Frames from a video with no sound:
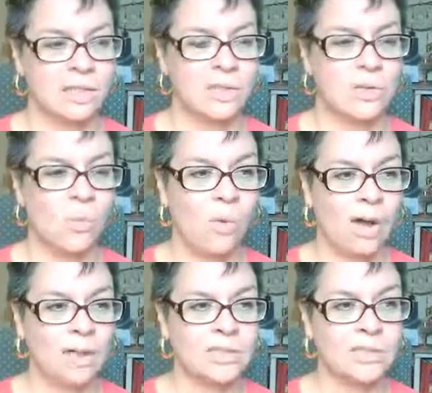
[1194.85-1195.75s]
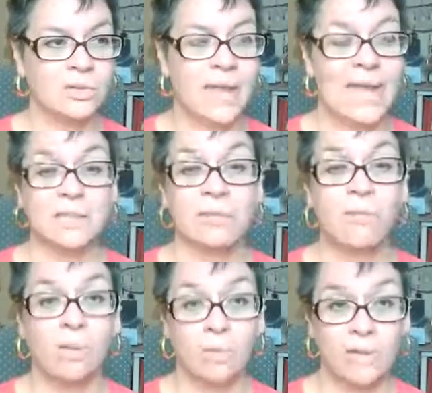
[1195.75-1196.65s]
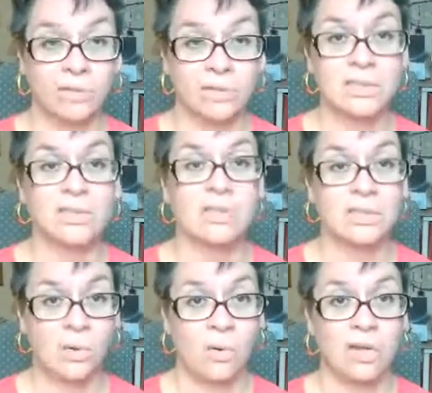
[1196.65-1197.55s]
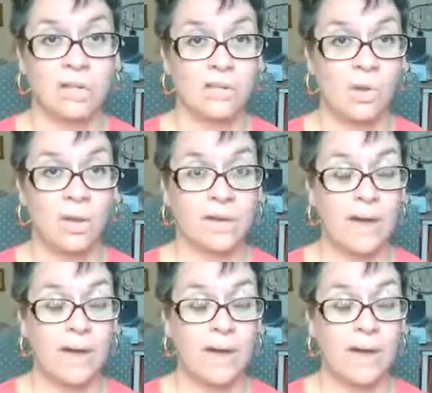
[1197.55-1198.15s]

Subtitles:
You want to ask for references and so on and so on.